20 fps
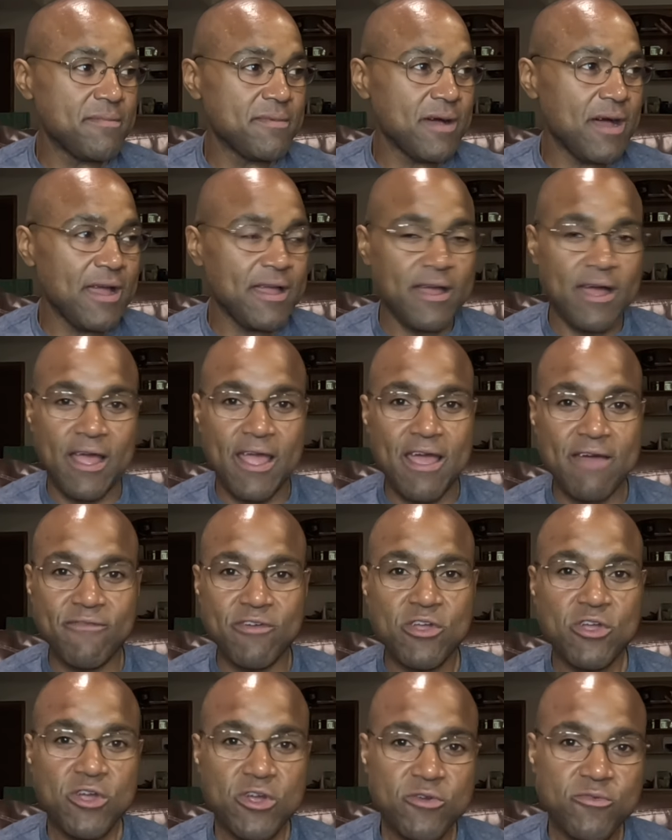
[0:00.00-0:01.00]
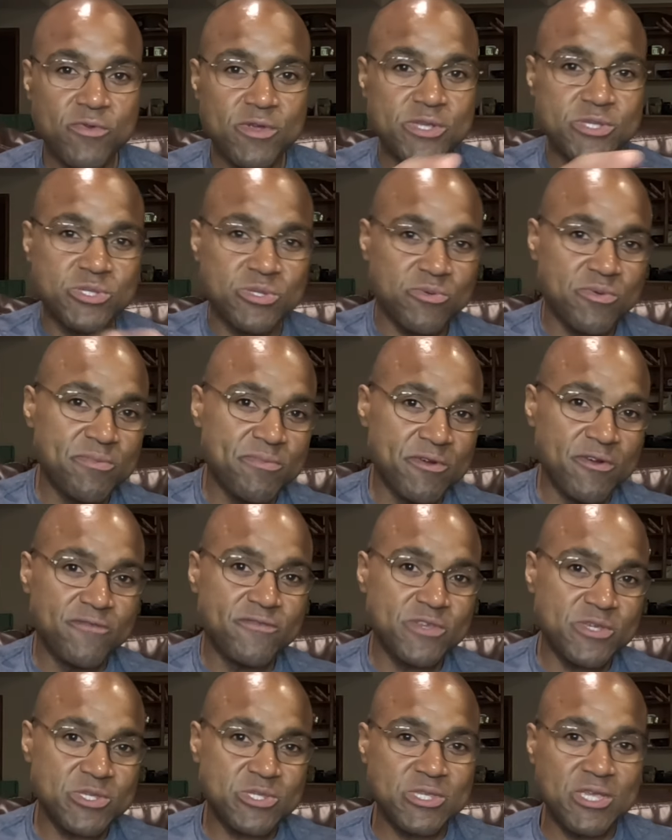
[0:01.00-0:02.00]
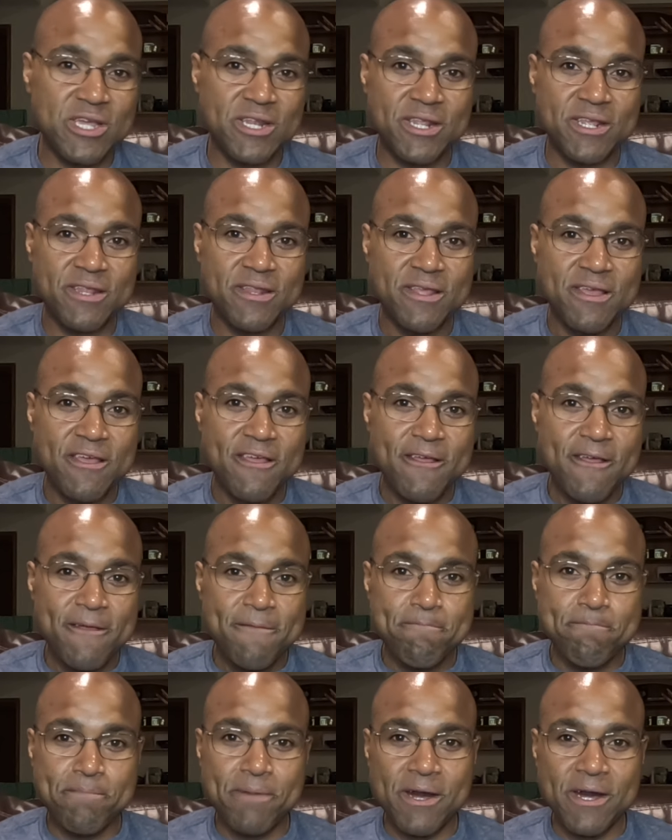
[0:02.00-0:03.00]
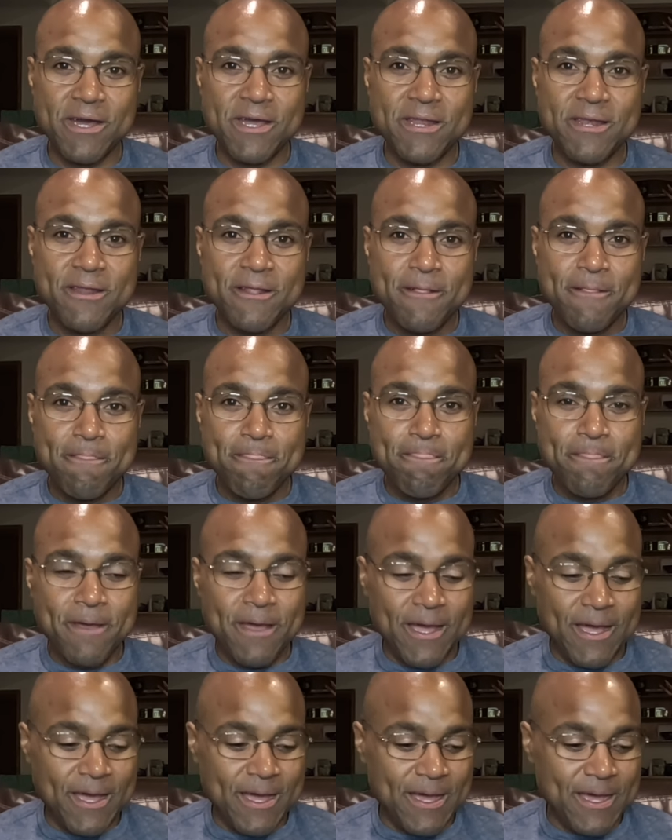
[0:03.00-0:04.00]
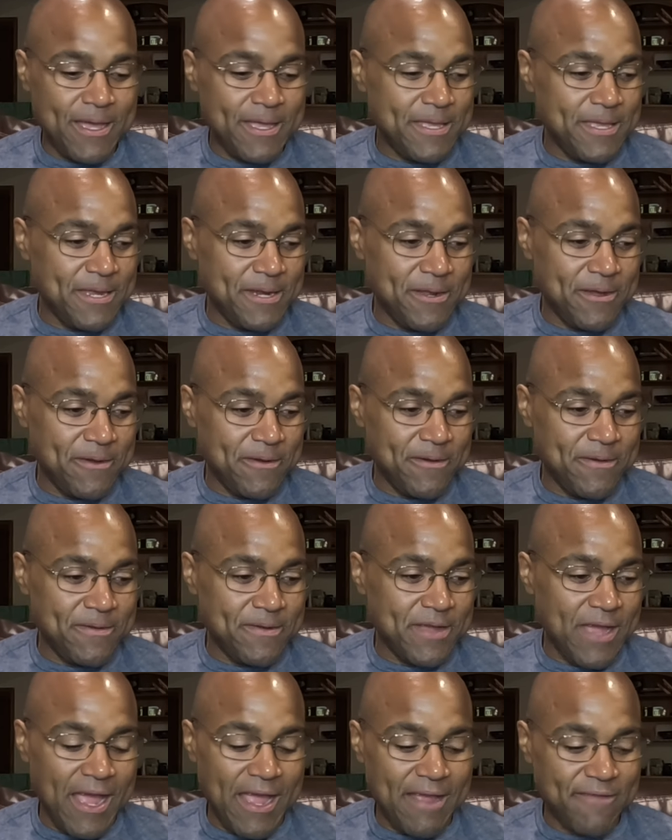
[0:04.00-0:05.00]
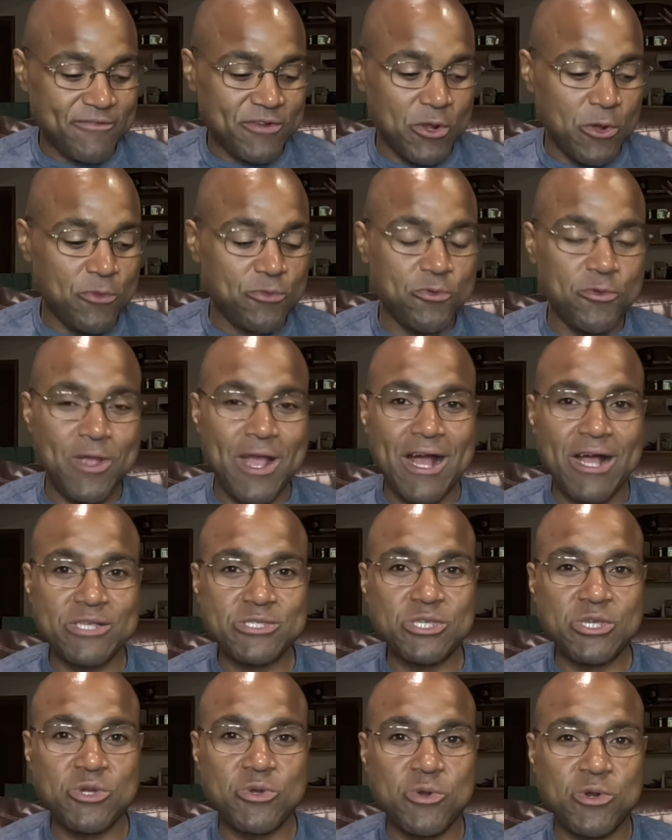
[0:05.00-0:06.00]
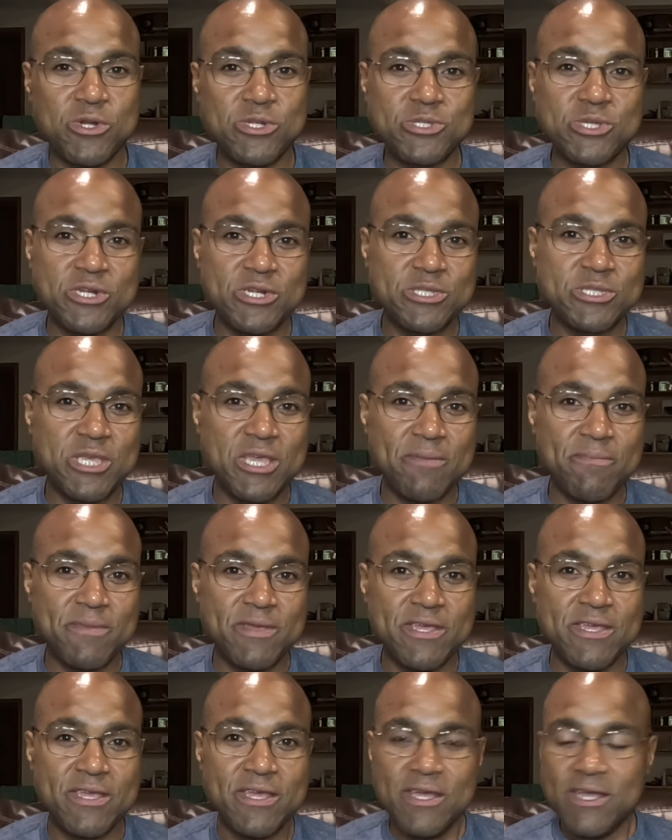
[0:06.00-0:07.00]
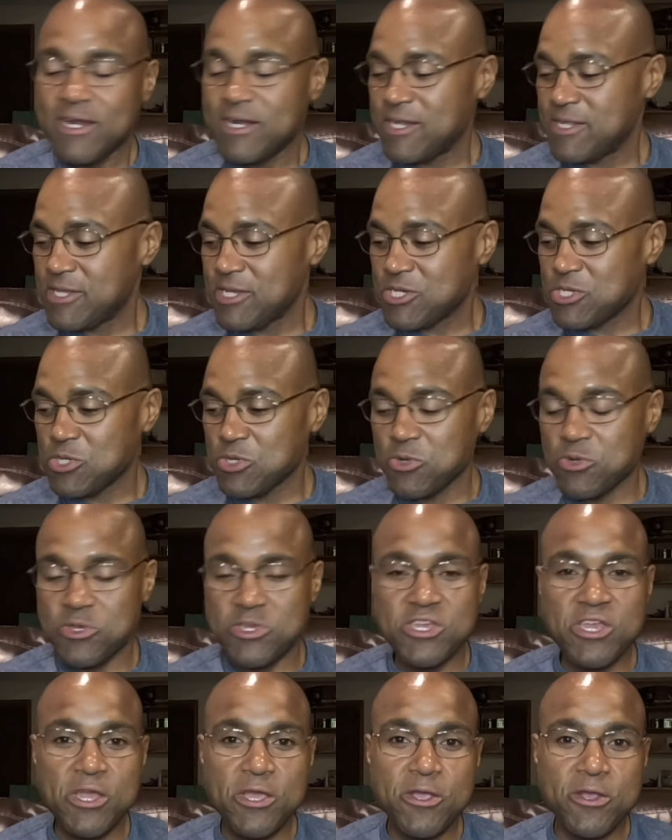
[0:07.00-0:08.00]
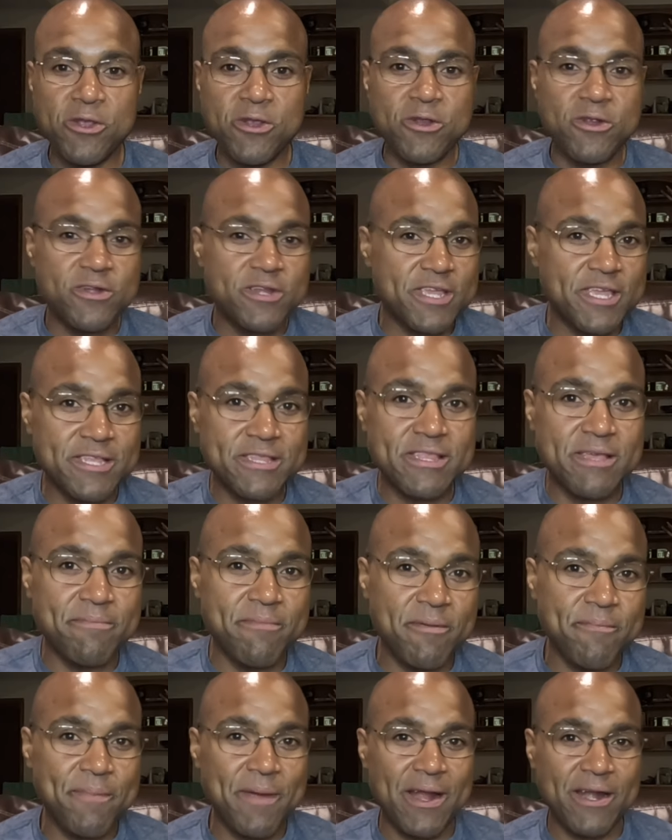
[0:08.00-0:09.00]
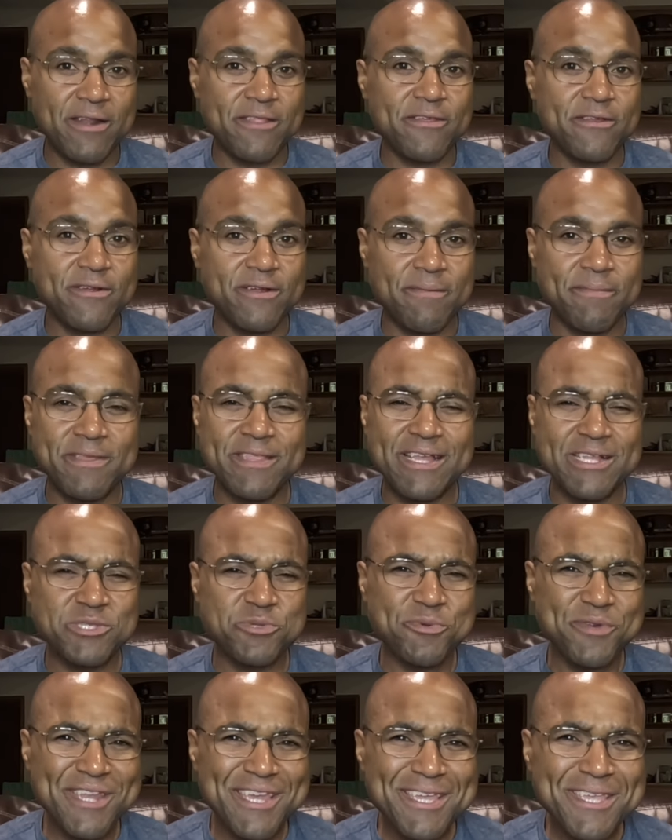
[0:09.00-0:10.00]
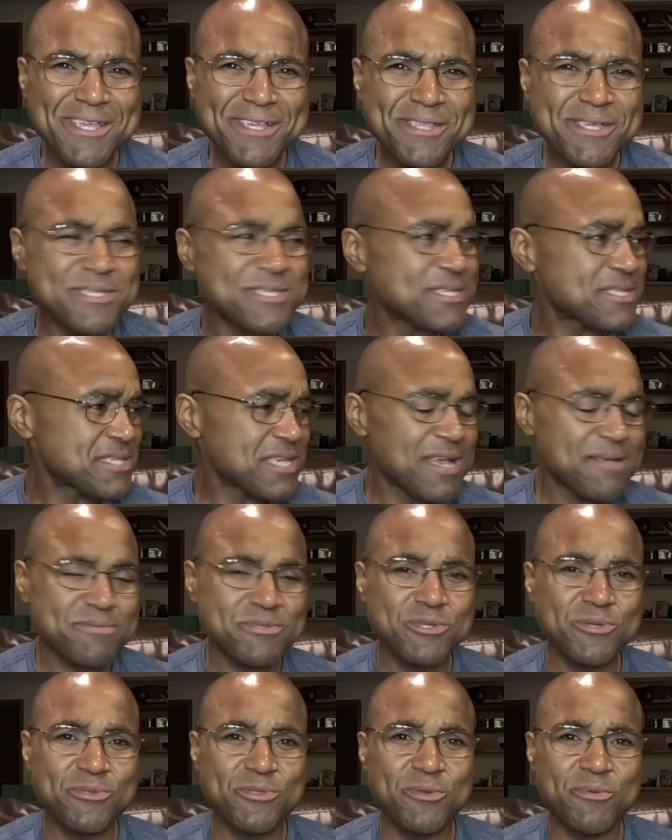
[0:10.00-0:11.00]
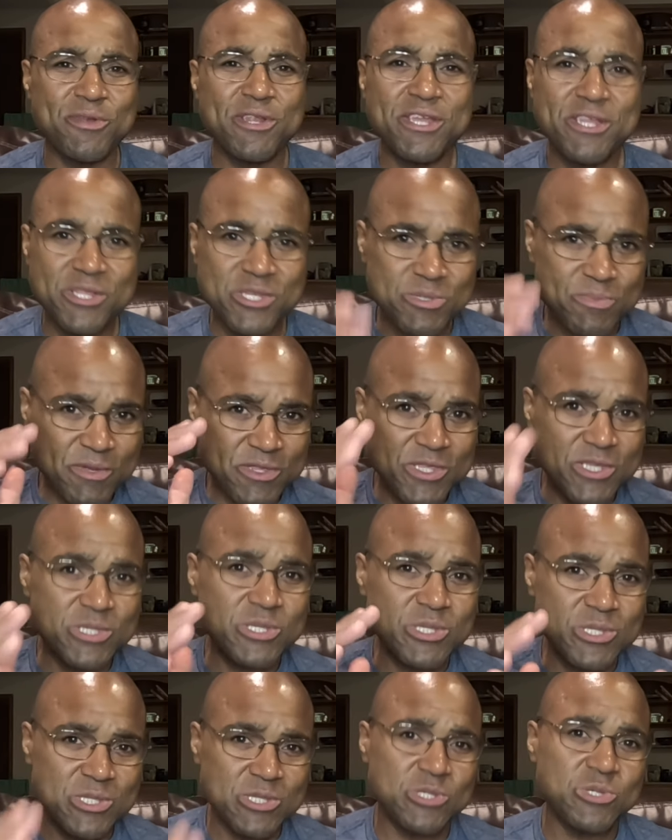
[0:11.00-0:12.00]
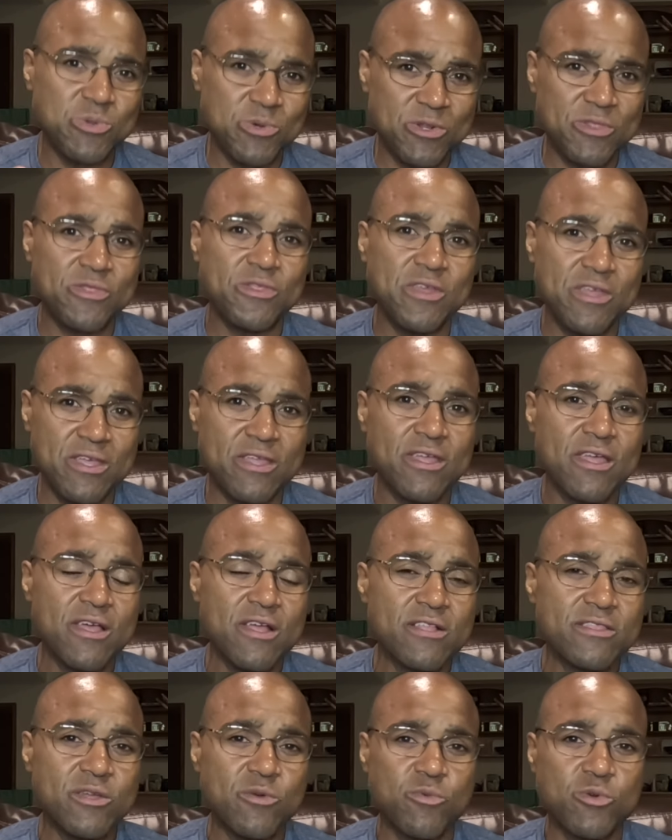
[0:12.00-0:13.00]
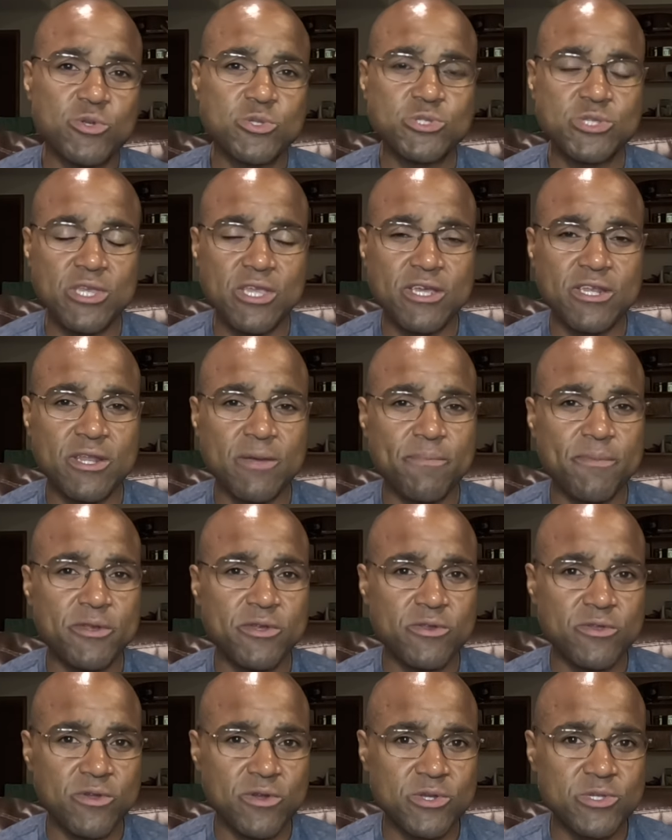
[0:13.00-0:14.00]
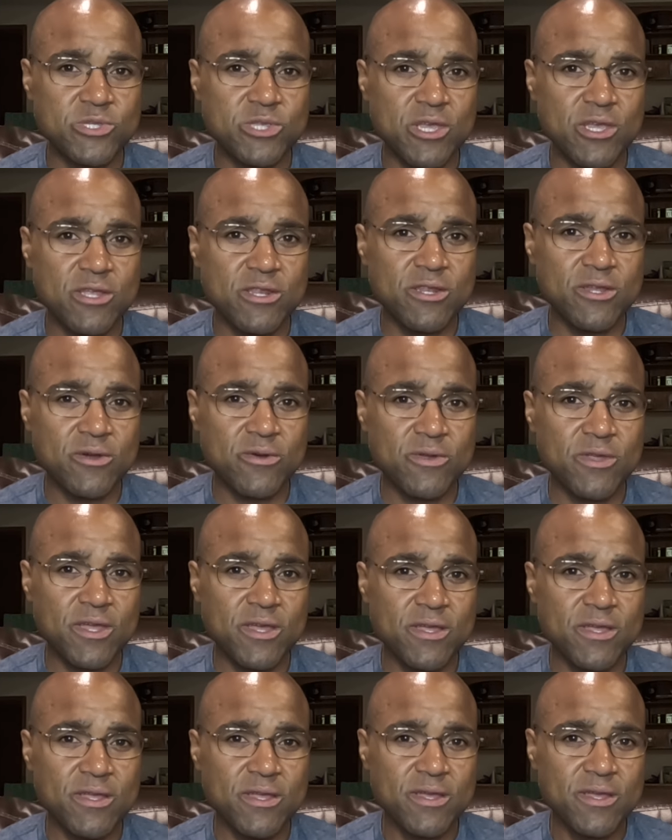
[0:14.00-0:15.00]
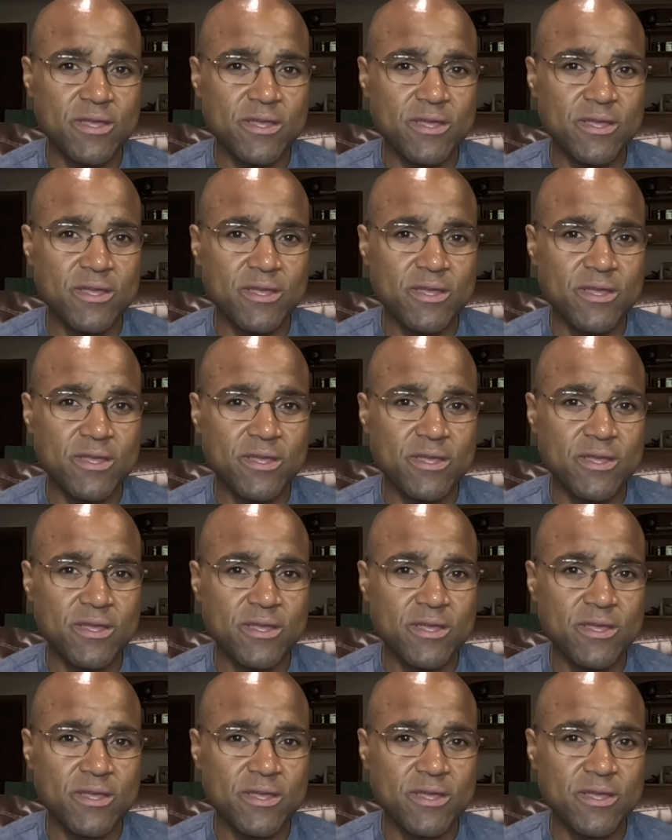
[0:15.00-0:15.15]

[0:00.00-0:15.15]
I have a good reason to remove this tenant, but you know, I have to go through housing court. It's going to take me an additional year to get them up out of there. I mean, that's ridiculous. It's absolutely ridiculous. But this is the sort of thing that we're seeing up in New York State. Okay.